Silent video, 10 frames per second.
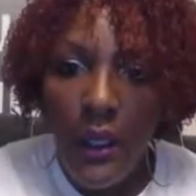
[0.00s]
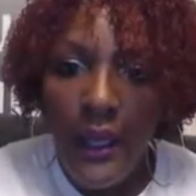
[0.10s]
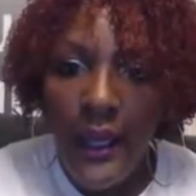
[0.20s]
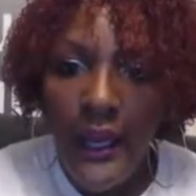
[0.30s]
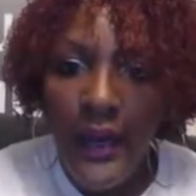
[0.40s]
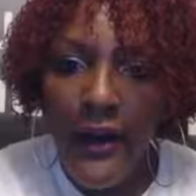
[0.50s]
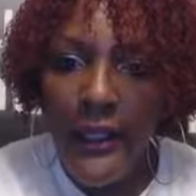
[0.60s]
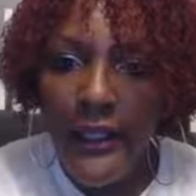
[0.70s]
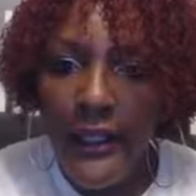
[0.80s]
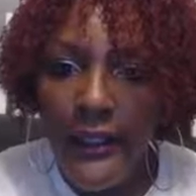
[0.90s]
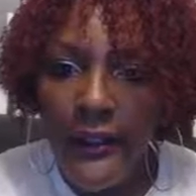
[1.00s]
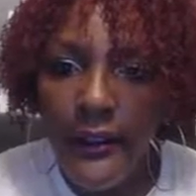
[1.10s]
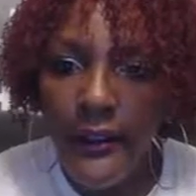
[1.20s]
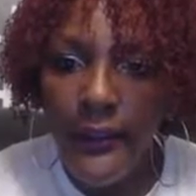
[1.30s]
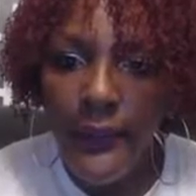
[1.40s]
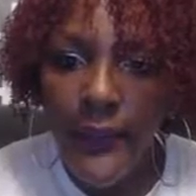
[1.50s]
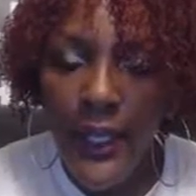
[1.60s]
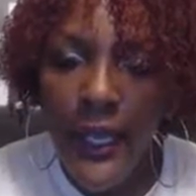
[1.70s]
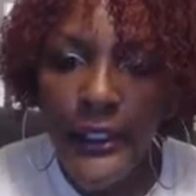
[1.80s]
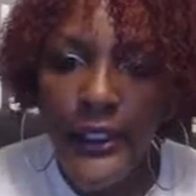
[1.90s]
Hey, Erica.
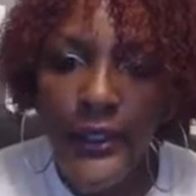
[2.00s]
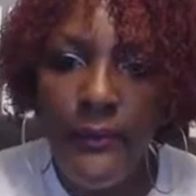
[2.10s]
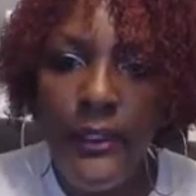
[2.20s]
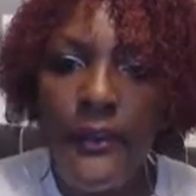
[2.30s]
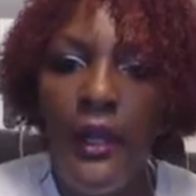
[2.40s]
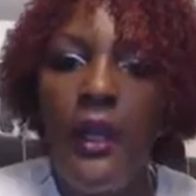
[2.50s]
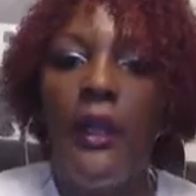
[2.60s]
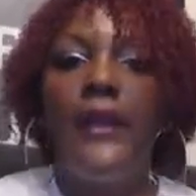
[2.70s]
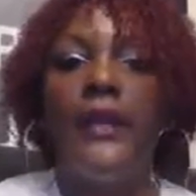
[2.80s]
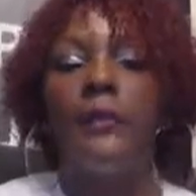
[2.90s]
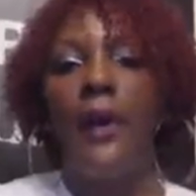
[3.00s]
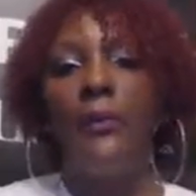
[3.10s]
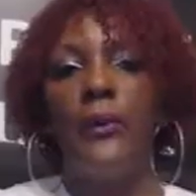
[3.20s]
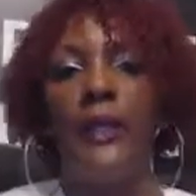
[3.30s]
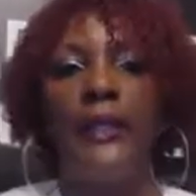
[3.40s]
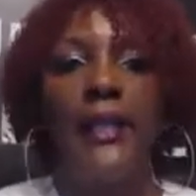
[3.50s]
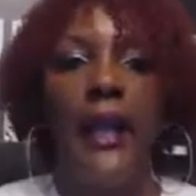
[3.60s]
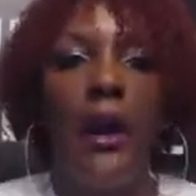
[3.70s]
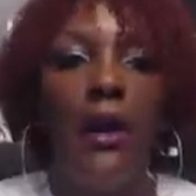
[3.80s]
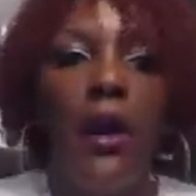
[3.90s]
Hi, Jeremy. That's why we need
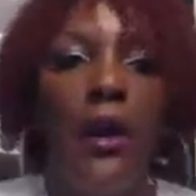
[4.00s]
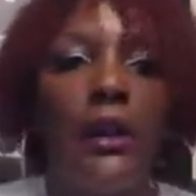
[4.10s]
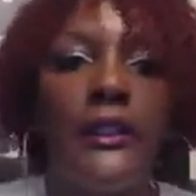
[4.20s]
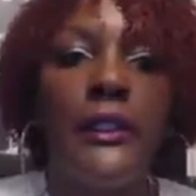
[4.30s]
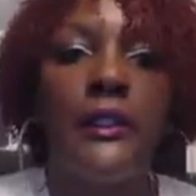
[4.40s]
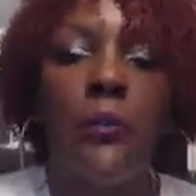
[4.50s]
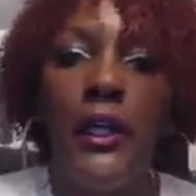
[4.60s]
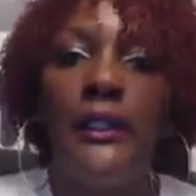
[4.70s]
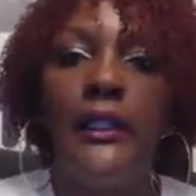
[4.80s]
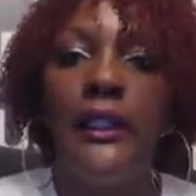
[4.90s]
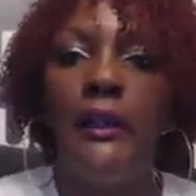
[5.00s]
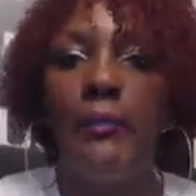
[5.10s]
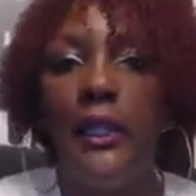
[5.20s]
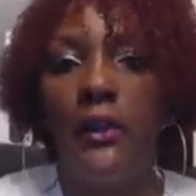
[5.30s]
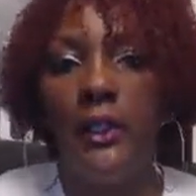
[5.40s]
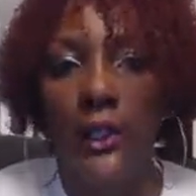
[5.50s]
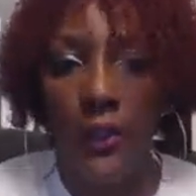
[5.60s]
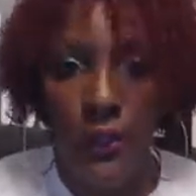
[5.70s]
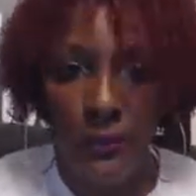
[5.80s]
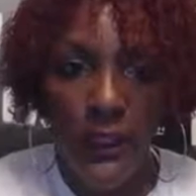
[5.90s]
town halls. It's one thing to be on
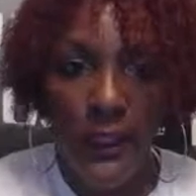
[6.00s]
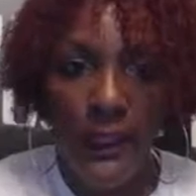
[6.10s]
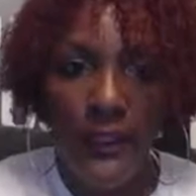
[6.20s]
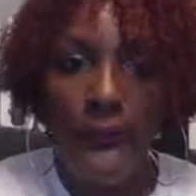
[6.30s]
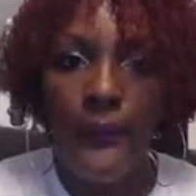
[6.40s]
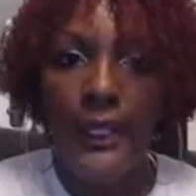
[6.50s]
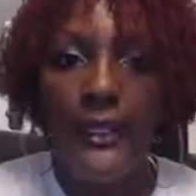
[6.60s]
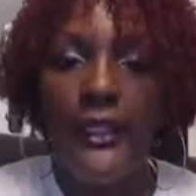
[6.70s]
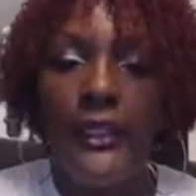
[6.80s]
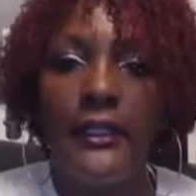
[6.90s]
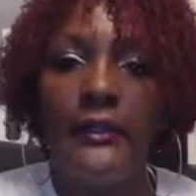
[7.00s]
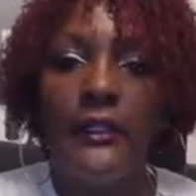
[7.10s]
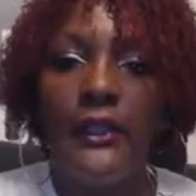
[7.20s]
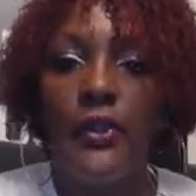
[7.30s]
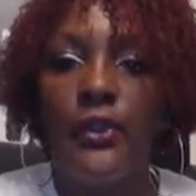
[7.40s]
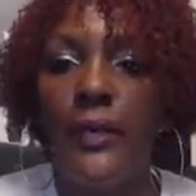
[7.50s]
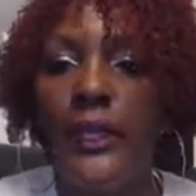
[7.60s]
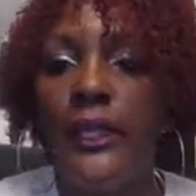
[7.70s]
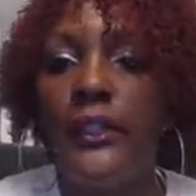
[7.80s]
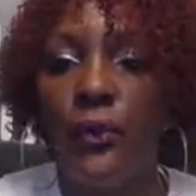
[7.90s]
social media, and I think social
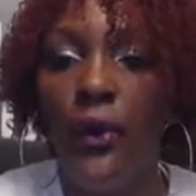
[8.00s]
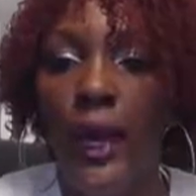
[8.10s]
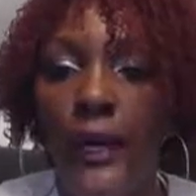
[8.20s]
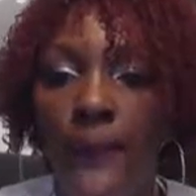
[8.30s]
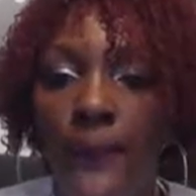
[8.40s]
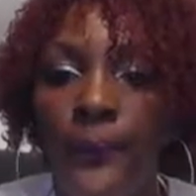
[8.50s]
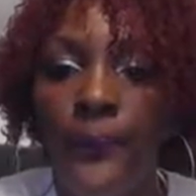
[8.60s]
media is great